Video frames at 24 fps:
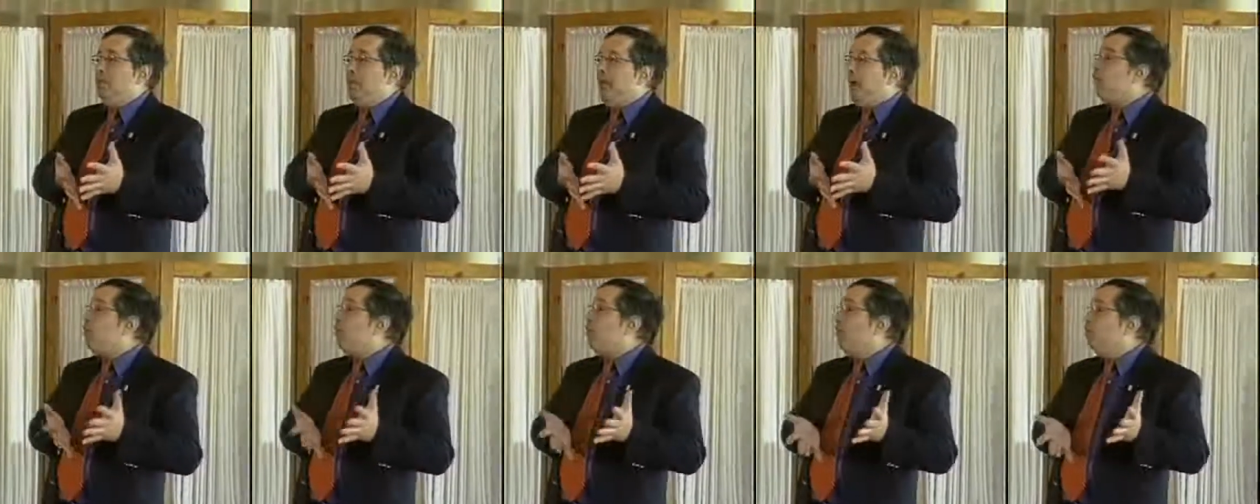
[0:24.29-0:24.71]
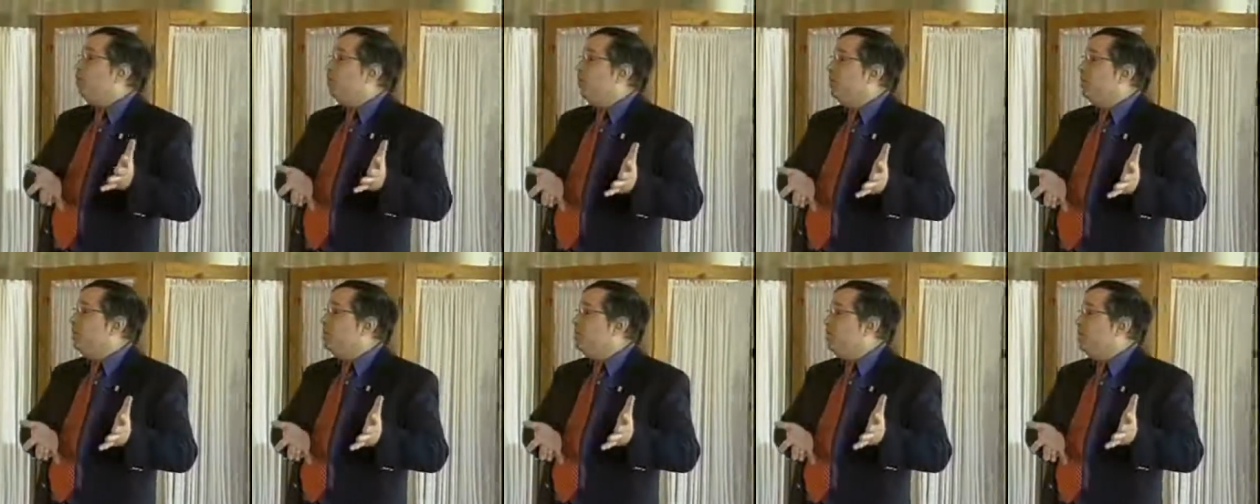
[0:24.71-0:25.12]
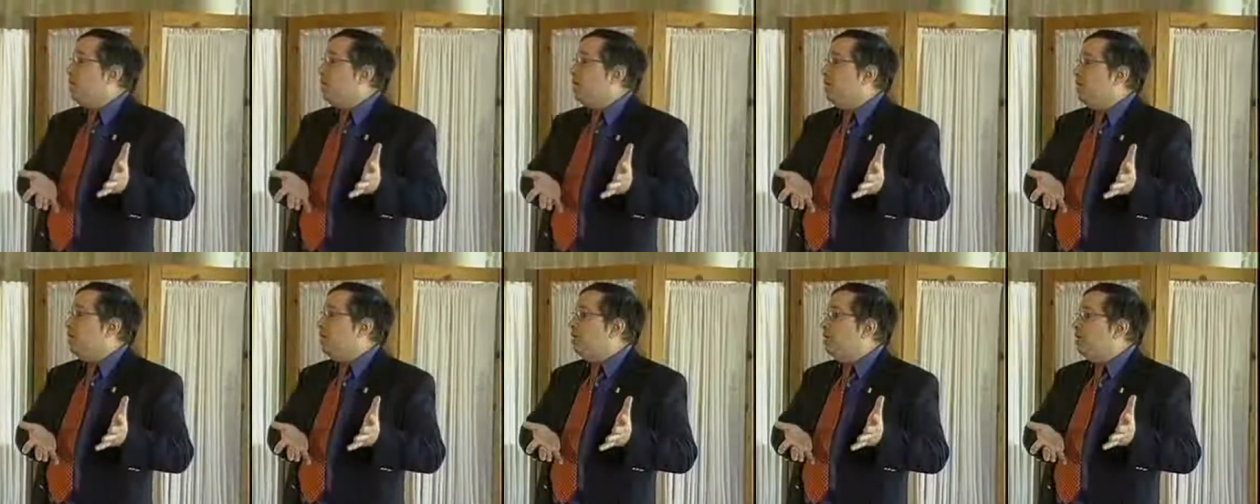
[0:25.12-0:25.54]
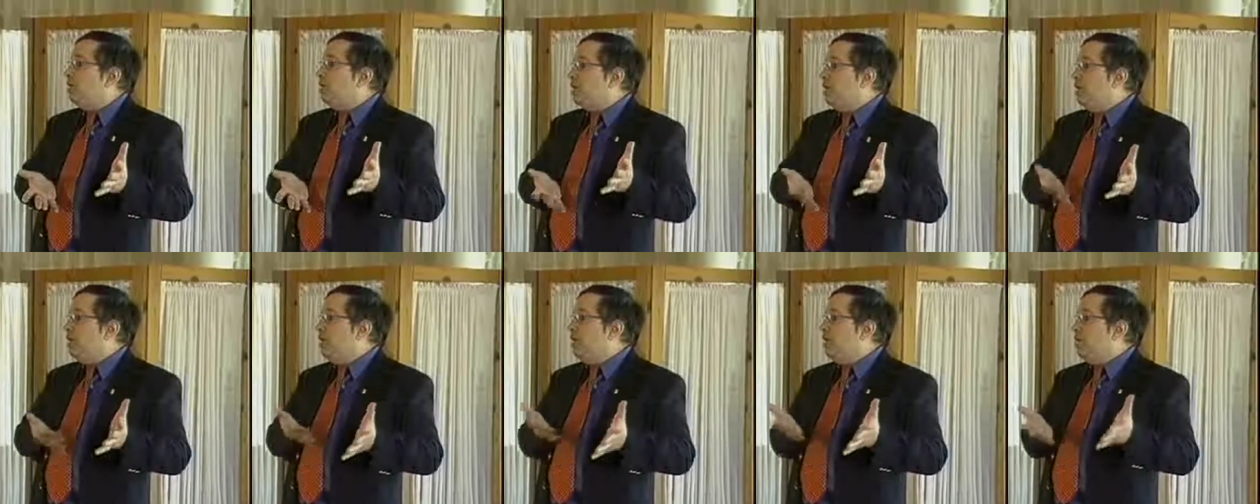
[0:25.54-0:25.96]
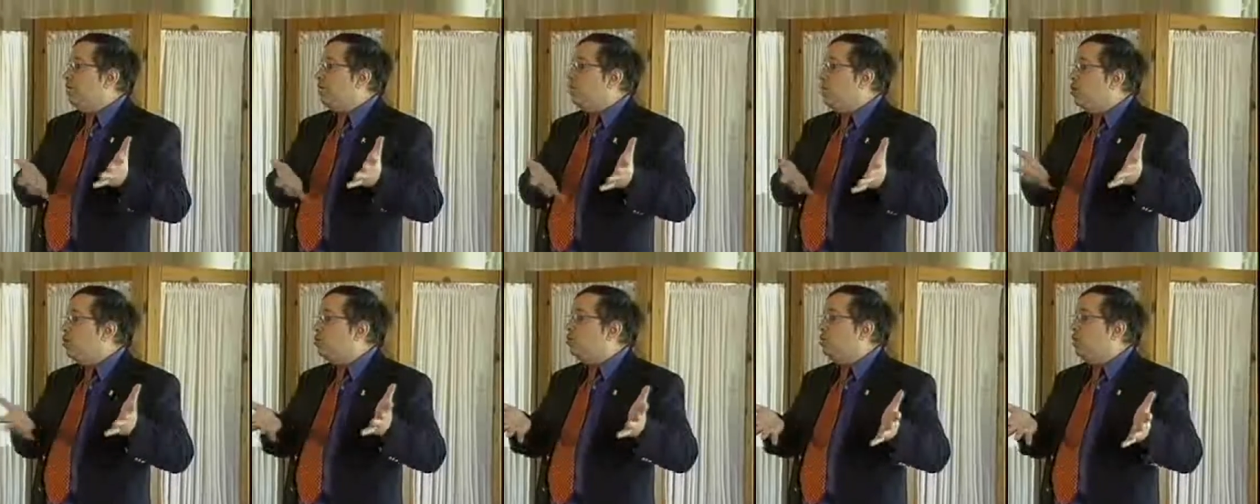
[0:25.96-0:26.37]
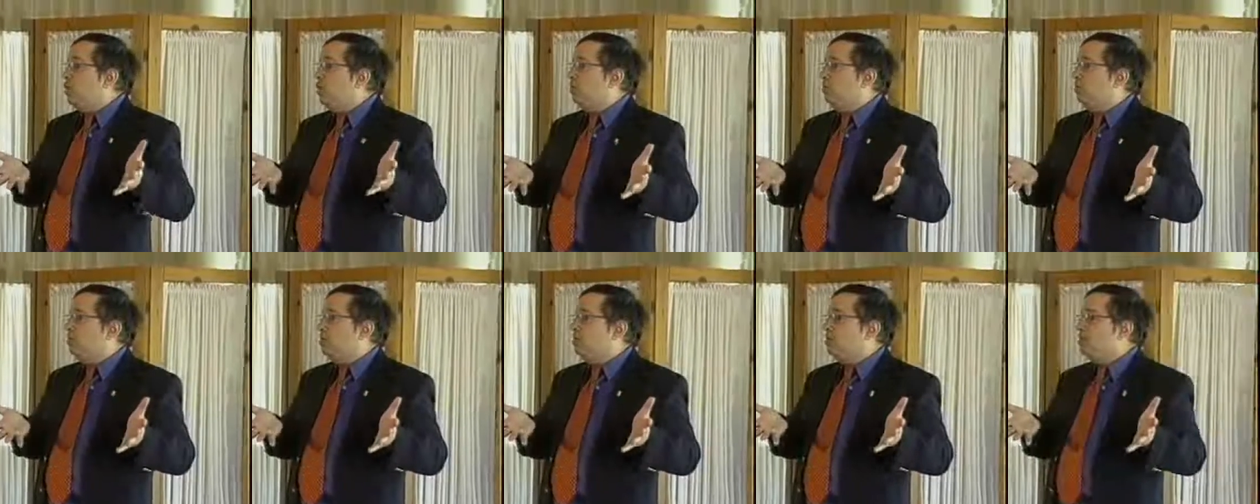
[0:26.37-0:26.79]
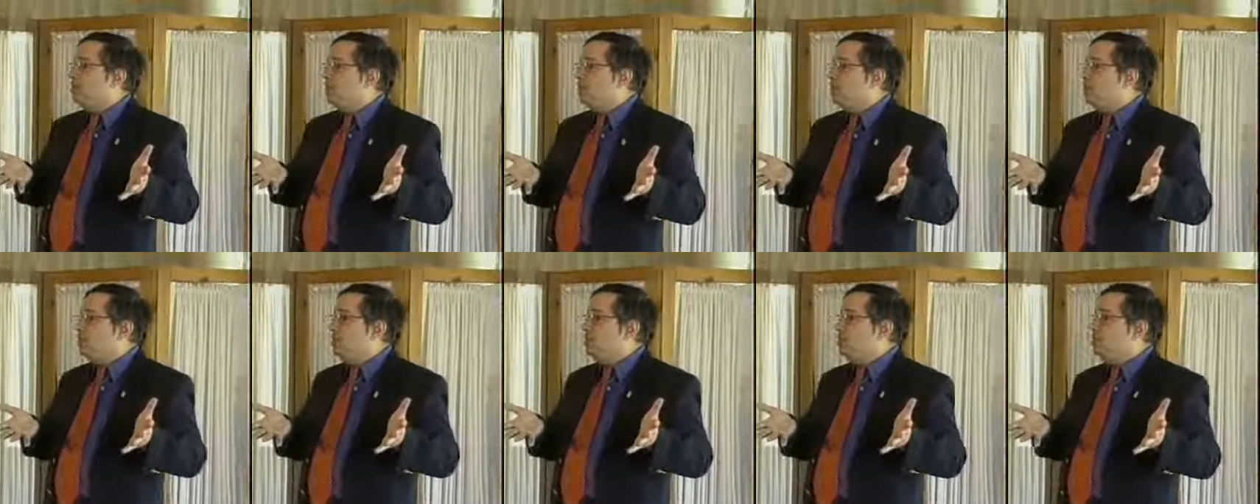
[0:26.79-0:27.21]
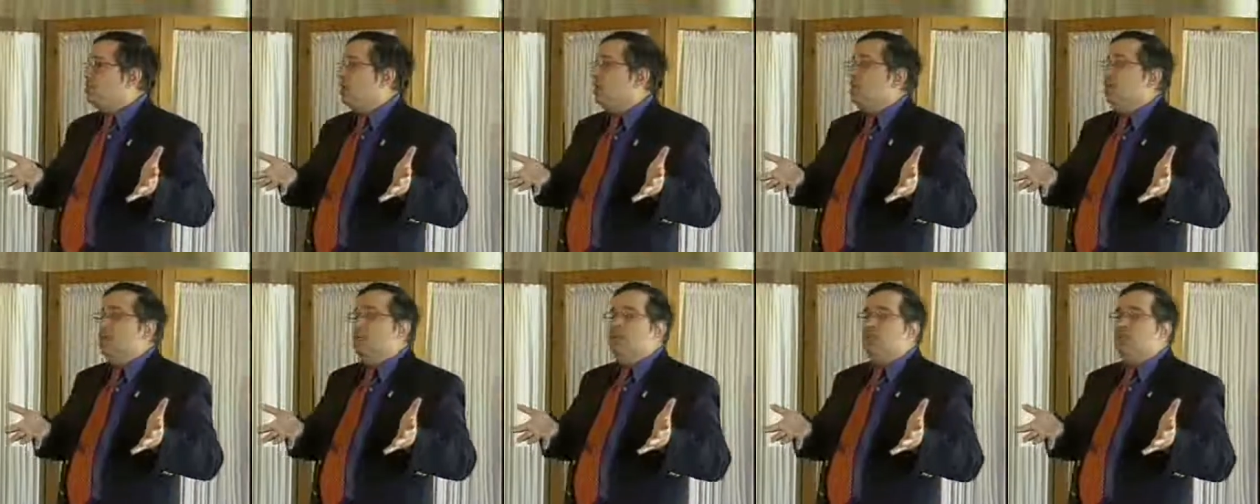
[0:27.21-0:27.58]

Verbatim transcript: PowerPoints and gave them coaching on presentations.